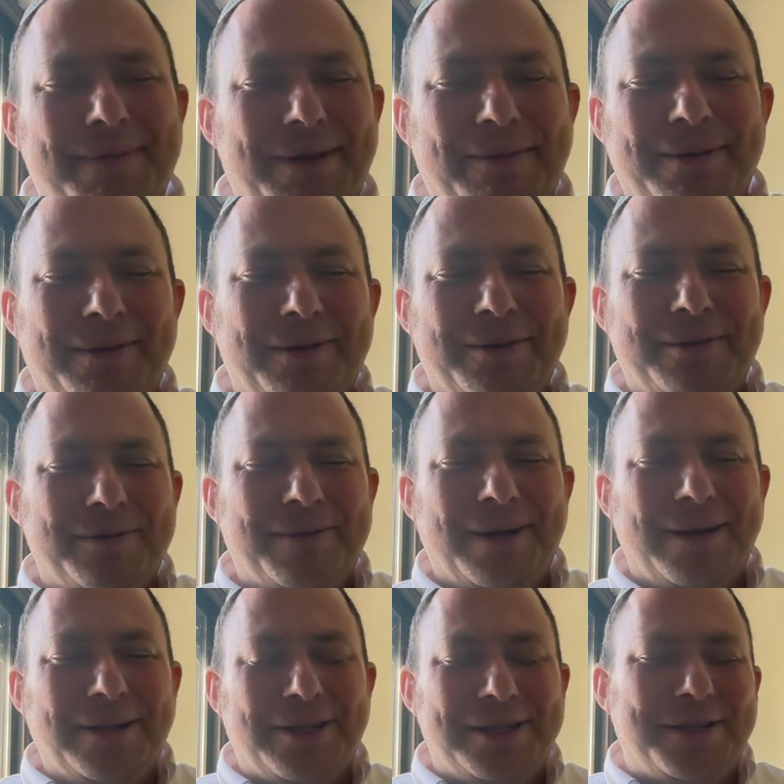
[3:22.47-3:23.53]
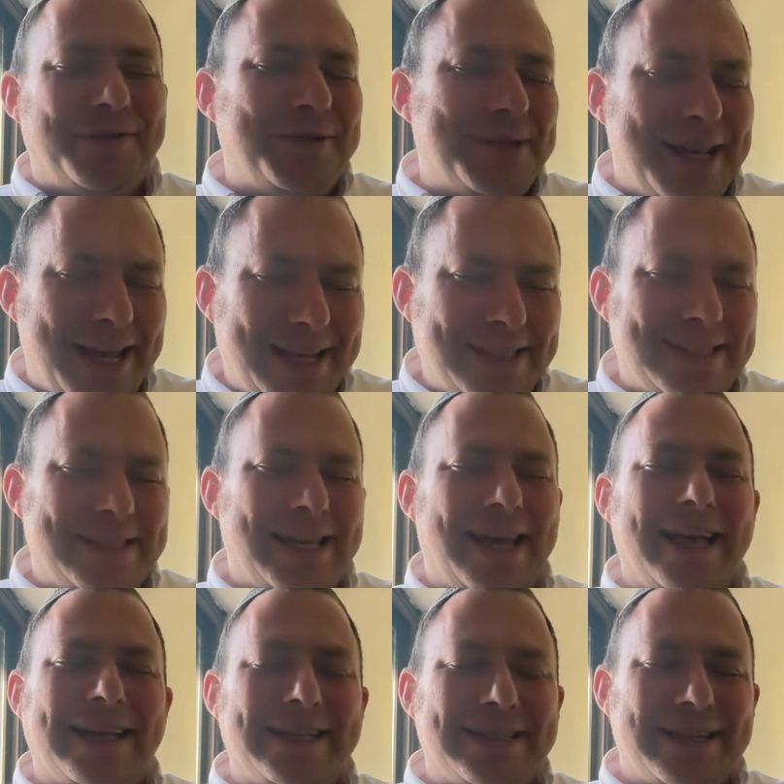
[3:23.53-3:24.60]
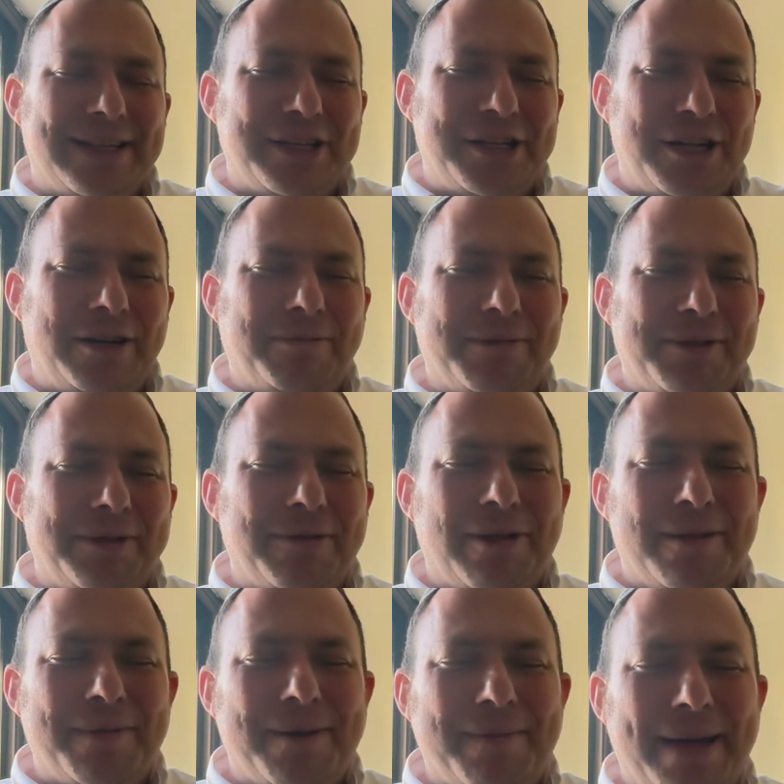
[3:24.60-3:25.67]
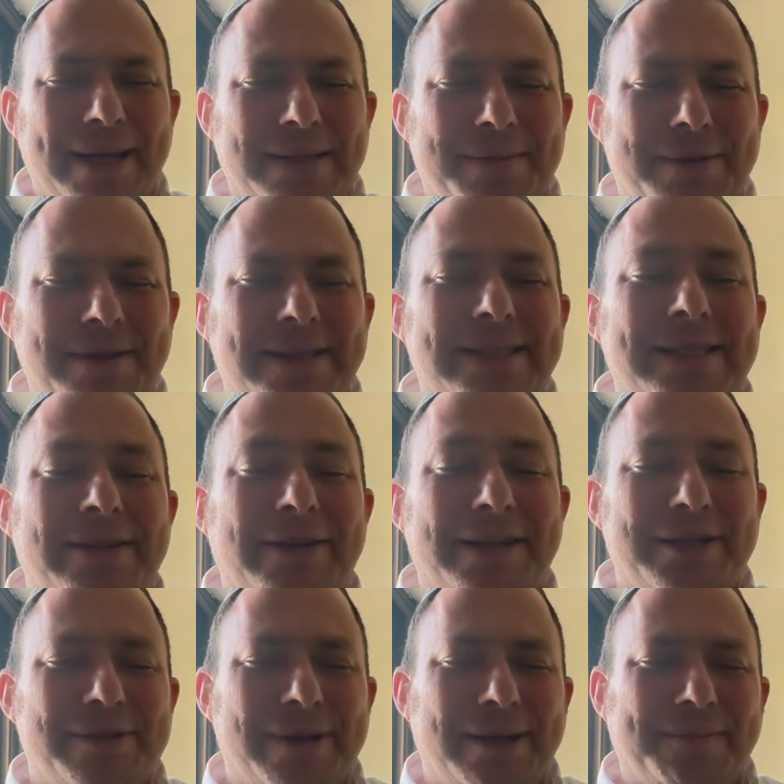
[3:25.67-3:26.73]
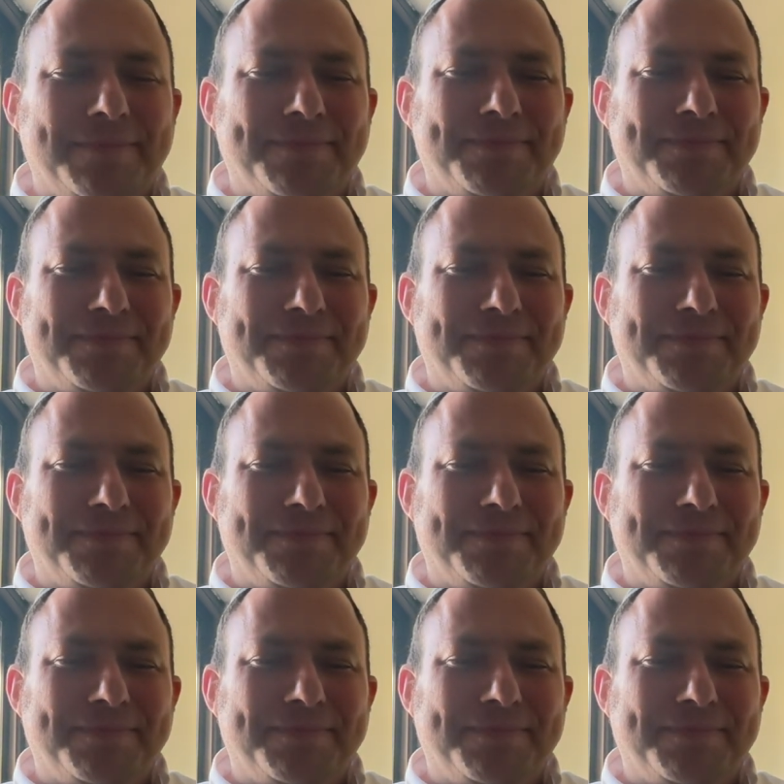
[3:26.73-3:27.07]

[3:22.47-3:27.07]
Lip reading: to being with you just a few days and sharing with you all about my experiences here in Israel.